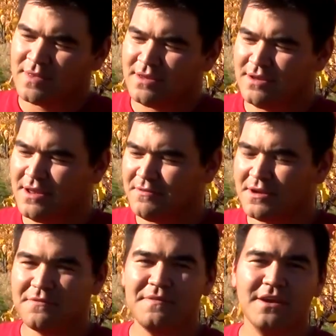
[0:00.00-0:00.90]
you're never
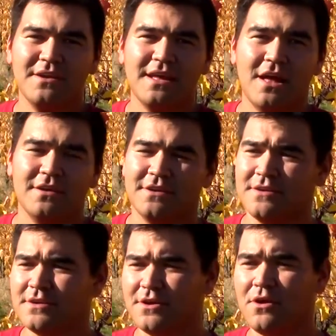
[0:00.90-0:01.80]
gonna figure it out.
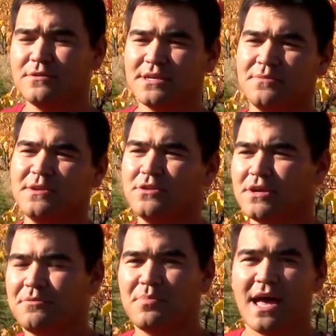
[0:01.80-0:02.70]
You're always gonna be
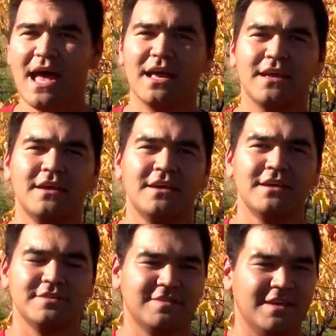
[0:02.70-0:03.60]
looking back,
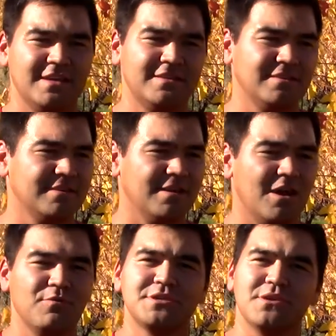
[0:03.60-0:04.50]
saying, I
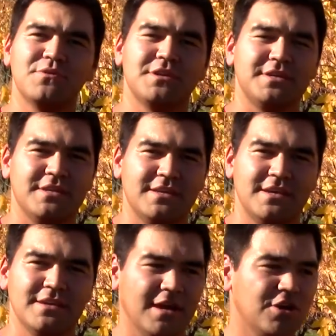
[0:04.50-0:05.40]
wish I would have done
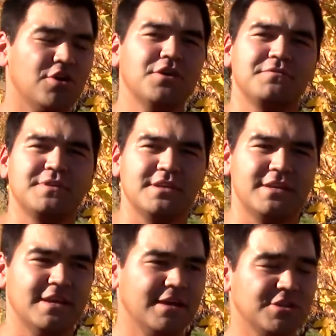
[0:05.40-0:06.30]
that. I could have done
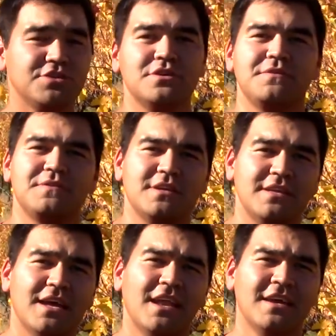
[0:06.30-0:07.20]
that. I should have done
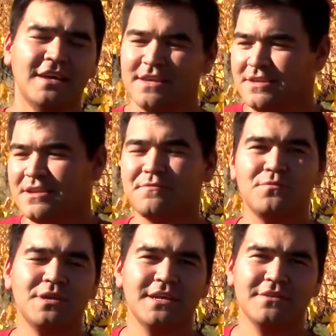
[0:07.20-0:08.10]
that. You never
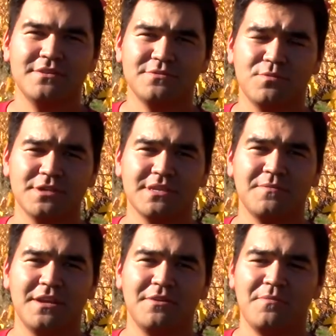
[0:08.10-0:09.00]
want to hear those words come
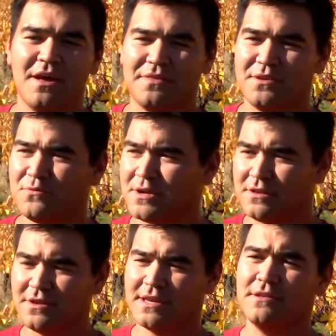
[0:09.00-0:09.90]
out of your mouth. You want
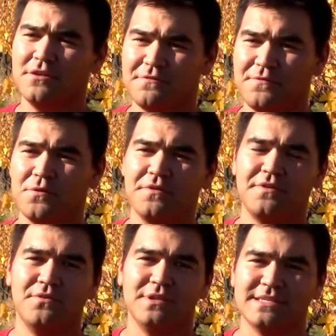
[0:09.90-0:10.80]
to look forth
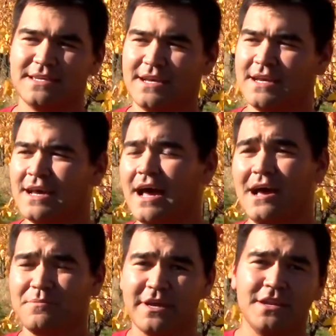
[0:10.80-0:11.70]
to it and say,
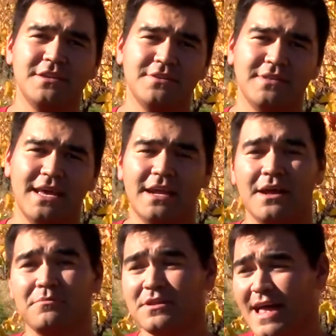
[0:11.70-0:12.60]
I'm gonna do that.
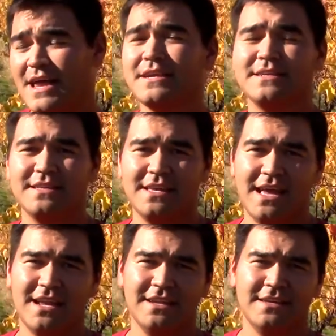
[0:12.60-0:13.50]
I'm glad I did that.